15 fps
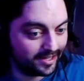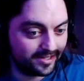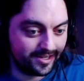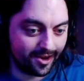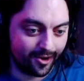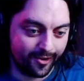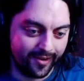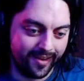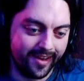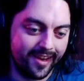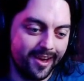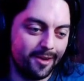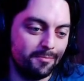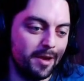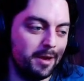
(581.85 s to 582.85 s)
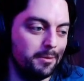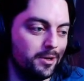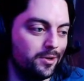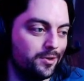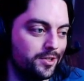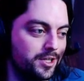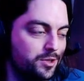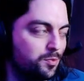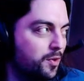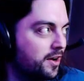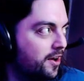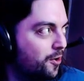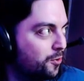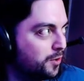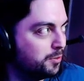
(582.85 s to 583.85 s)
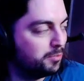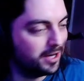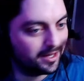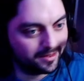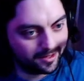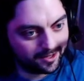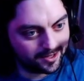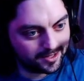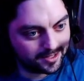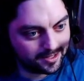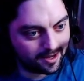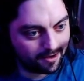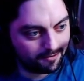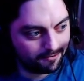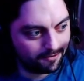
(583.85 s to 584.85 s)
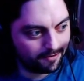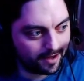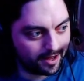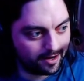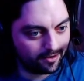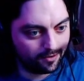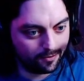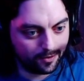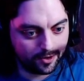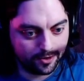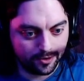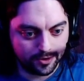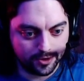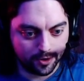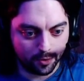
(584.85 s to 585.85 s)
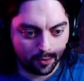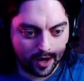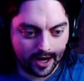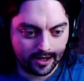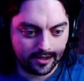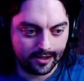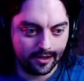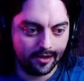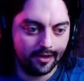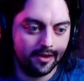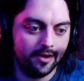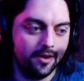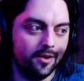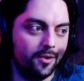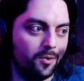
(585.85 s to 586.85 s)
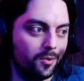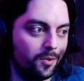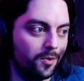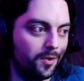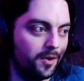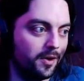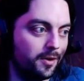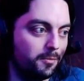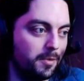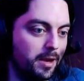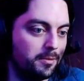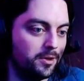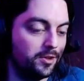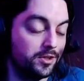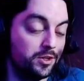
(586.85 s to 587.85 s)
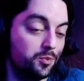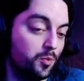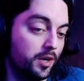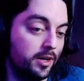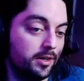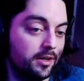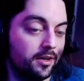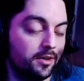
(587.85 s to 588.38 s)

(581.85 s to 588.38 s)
So maybe you'll just want to only pick the good stuff and reduce your weight, or maybe you'll just want to